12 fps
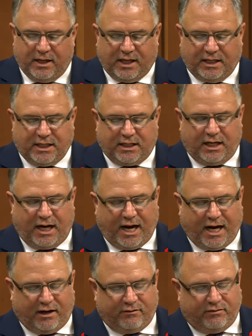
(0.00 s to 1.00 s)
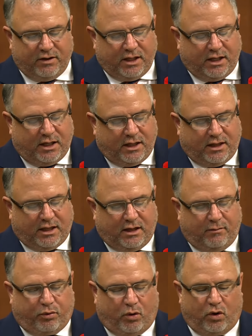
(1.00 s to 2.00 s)
they didn't have
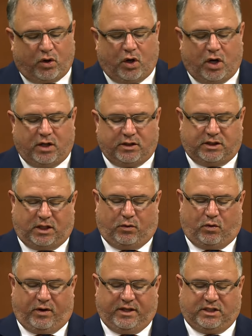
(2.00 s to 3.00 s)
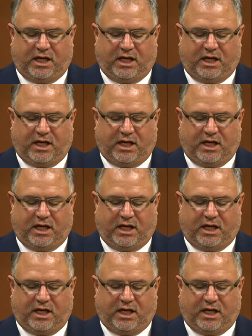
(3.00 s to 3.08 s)
the protocols or the